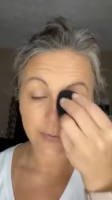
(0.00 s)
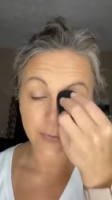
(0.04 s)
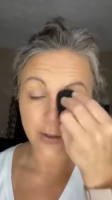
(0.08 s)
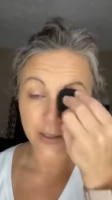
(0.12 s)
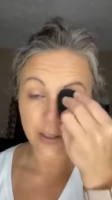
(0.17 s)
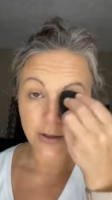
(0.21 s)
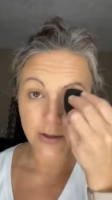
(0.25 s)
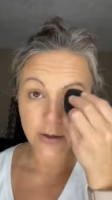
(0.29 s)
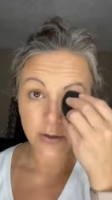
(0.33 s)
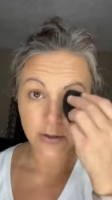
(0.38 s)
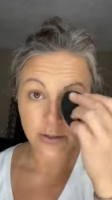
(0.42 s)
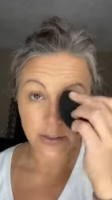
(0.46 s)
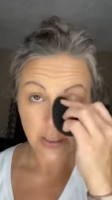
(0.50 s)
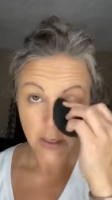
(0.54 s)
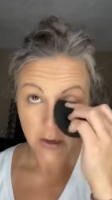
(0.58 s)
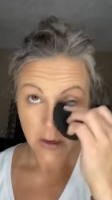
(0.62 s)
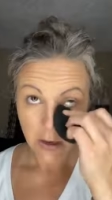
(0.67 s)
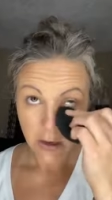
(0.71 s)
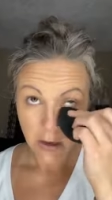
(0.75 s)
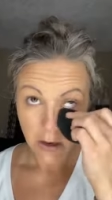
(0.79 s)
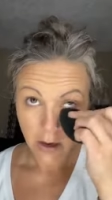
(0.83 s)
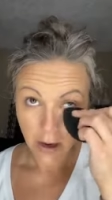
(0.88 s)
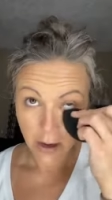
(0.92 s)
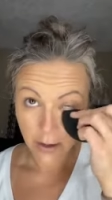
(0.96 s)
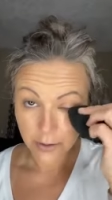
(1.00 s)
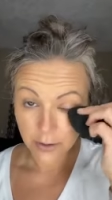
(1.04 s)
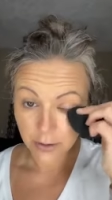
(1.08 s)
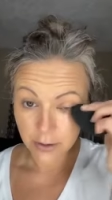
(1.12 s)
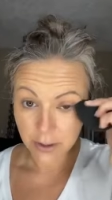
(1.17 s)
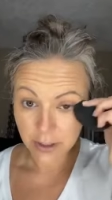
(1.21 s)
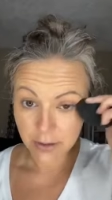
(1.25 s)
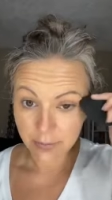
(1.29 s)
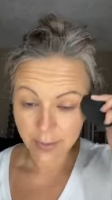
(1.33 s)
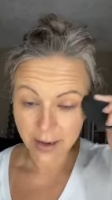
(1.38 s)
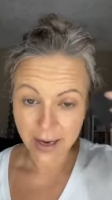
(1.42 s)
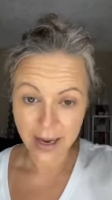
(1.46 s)
my nose,
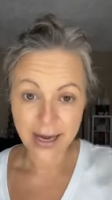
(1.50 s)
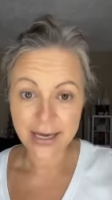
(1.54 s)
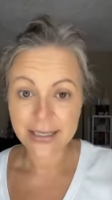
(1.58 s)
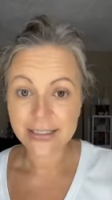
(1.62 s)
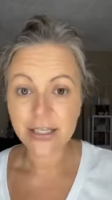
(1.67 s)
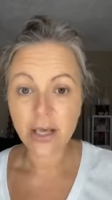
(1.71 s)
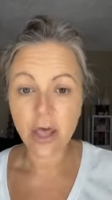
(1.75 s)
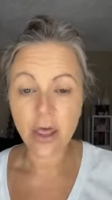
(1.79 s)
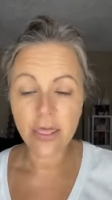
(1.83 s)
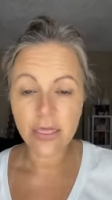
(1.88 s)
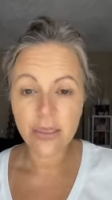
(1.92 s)
underneath my eyes.